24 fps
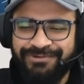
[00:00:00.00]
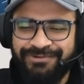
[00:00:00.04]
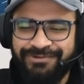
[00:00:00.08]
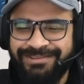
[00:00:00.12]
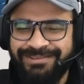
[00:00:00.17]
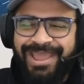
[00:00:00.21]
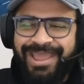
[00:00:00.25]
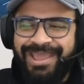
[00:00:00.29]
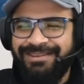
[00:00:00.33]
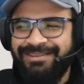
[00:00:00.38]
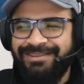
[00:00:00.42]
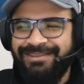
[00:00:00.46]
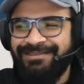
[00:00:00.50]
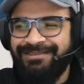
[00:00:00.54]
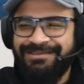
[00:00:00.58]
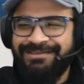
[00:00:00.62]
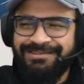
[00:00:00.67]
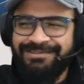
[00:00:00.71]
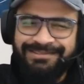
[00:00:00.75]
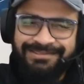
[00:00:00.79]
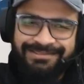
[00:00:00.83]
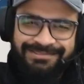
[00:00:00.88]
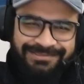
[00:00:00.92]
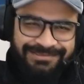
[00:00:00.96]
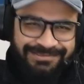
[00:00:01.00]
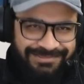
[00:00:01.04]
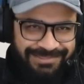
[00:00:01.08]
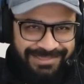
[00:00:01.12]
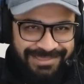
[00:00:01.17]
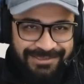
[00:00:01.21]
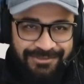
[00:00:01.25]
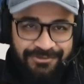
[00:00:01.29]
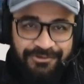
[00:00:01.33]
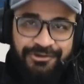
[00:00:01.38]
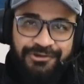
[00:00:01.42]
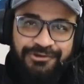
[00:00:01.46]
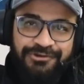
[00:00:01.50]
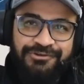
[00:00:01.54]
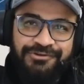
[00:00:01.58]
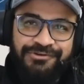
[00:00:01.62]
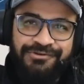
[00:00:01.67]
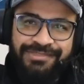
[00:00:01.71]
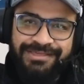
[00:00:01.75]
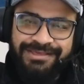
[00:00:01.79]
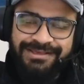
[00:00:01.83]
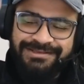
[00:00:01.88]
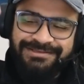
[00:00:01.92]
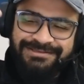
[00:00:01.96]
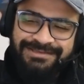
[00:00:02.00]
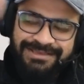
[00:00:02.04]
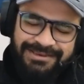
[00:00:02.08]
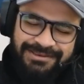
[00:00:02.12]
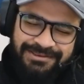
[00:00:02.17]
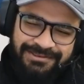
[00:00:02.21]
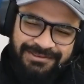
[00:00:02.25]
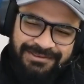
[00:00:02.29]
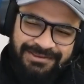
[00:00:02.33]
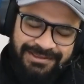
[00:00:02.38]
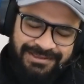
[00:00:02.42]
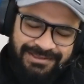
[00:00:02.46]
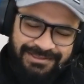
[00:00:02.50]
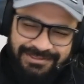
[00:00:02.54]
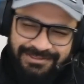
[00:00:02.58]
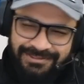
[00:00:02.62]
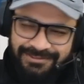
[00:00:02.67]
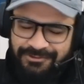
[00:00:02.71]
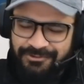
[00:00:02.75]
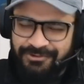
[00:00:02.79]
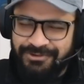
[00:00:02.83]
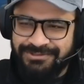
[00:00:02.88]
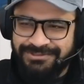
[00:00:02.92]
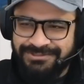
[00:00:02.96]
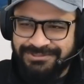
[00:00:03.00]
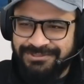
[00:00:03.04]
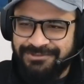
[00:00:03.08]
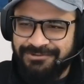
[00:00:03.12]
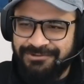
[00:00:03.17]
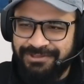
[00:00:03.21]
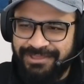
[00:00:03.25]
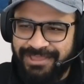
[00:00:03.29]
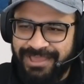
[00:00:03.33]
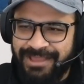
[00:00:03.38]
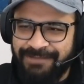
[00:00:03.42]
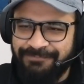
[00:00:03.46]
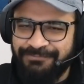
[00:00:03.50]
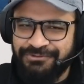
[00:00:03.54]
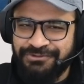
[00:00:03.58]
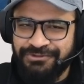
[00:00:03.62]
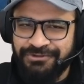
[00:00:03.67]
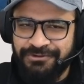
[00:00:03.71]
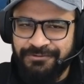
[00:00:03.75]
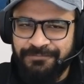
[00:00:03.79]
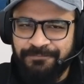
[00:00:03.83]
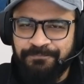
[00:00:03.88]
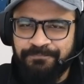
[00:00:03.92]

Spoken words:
And like you could do this and you could still capture